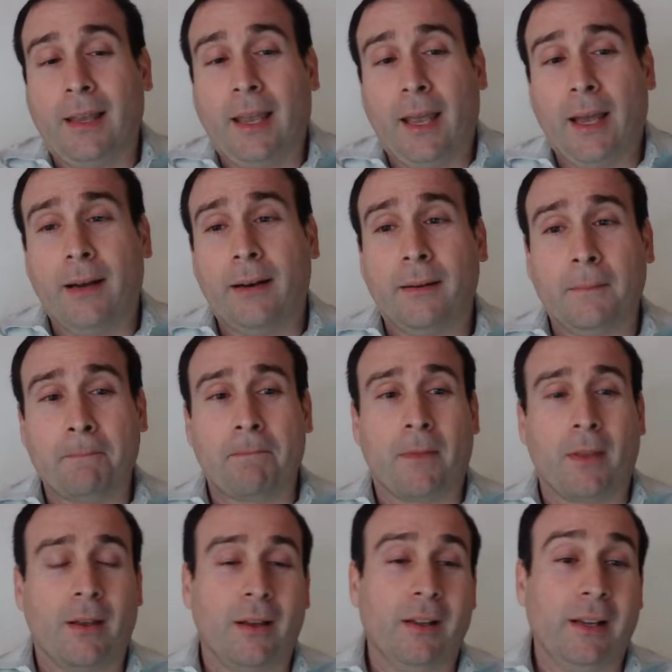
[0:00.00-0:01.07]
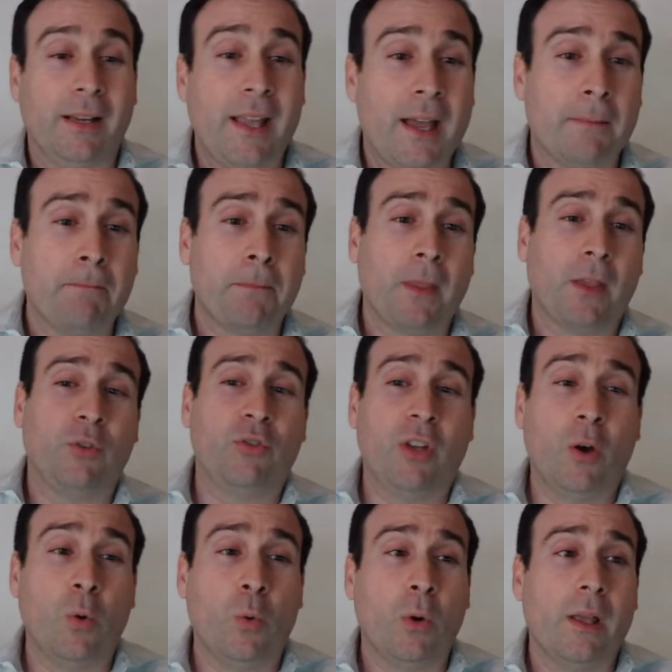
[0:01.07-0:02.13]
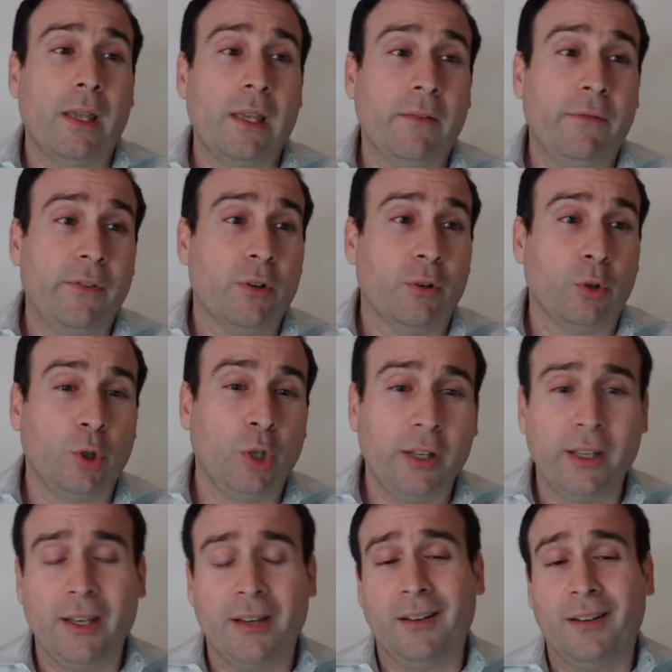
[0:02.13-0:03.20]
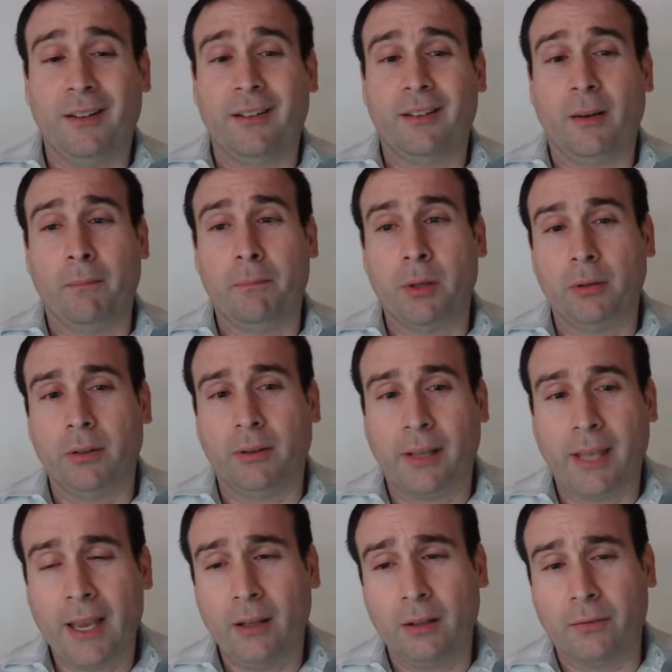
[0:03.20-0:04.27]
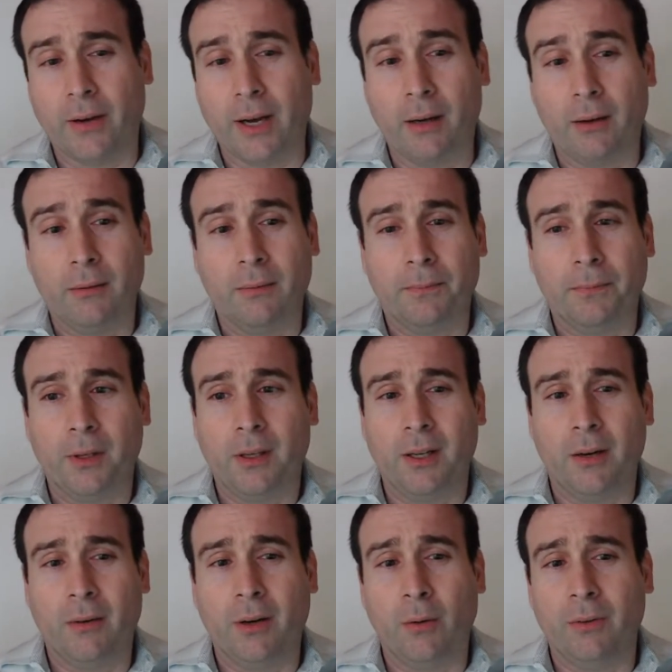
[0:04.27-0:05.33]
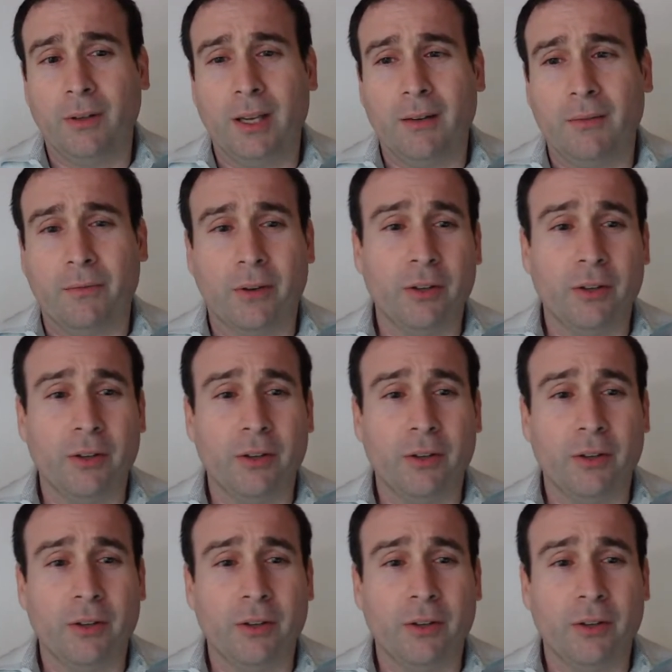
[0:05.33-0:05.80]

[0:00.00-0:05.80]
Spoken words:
And Again, so if you're looking to build a case file, don't get